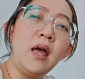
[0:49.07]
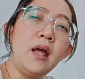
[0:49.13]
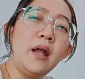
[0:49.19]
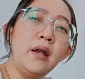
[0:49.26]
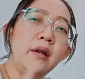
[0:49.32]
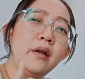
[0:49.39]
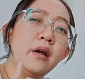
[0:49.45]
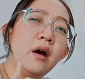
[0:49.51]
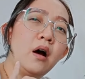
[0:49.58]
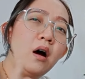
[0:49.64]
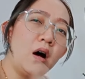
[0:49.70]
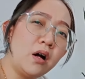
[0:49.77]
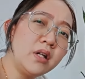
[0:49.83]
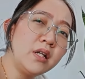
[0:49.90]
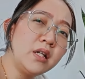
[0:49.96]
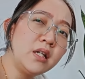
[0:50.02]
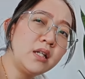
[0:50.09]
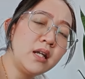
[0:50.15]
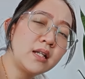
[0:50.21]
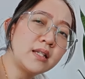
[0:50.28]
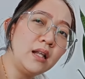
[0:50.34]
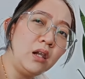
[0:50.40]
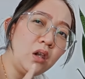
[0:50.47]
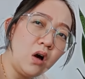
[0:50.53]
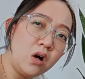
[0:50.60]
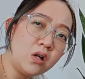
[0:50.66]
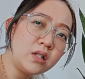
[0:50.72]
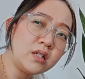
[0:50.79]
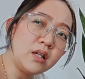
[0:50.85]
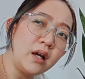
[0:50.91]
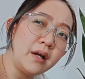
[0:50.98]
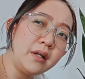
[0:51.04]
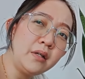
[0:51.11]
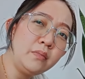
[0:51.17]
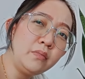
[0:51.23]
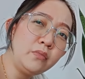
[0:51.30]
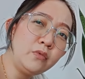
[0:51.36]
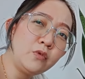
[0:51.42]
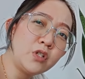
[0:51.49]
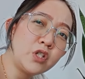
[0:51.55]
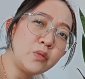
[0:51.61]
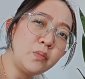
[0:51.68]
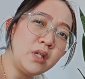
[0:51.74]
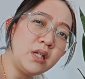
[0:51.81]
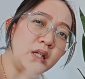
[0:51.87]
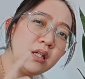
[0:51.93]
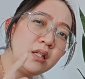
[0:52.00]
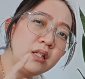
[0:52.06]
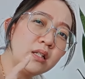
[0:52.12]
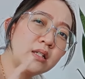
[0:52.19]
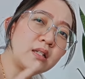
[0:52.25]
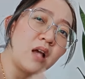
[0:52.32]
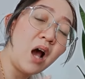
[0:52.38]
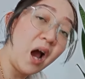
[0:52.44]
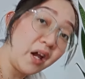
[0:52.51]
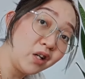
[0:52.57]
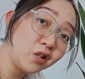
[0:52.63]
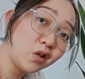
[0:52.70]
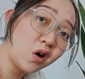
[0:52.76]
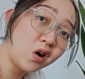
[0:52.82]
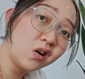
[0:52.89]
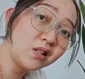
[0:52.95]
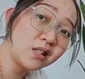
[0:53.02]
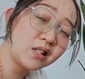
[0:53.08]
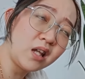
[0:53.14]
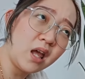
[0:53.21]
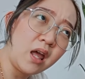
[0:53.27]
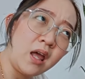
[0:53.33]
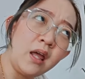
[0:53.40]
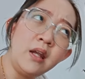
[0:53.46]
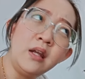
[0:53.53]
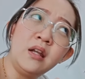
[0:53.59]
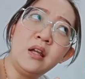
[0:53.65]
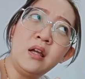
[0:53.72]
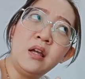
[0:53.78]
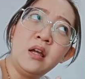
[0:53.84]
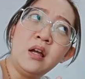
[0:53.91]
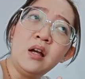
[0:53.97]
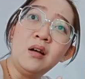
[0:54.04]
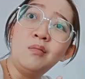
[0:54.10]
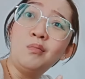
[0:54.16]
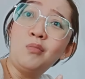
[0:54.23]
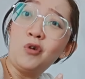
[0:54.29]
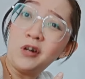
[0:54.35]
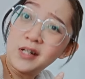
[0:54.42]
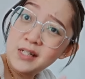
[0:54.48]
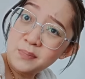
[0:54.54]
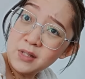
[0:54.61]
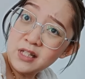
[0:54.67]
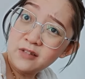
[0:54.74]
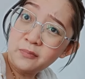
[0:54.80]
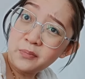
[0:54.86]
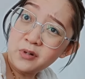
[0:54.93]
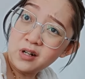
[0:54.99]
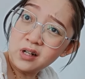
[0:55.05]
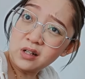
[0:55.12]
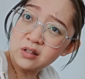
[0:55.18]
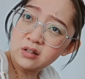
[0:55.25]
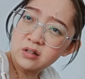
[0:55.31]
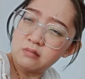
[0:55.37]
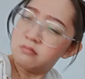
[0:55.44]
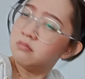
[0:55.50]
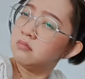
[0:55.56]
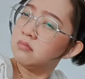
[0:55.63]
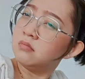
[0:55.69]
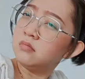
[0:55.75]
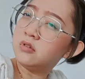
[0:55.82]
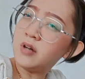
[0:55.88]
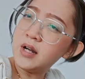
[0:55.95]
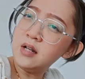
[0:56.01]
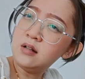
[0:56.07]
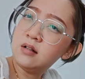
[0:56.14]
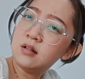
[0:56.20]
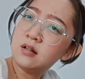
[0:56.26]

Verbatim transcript: And R&D takes a long time, which means higher cost and more expensive products, right?